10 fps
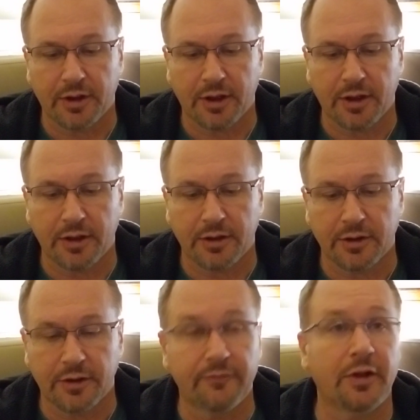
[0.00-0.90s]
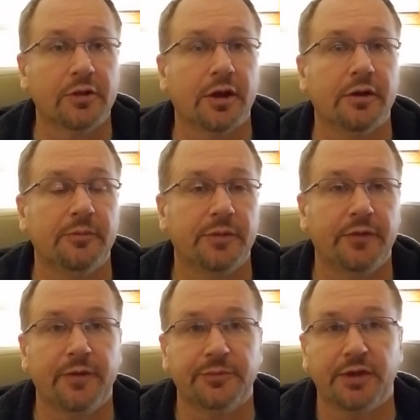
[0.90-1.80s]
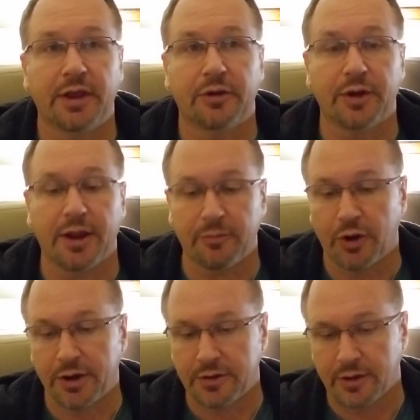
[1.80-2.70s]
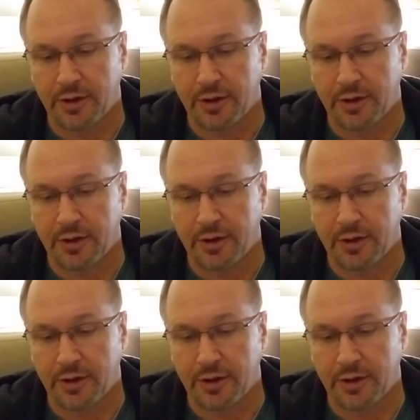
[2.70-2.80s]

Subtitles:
Havelka, if I'm saying her name right.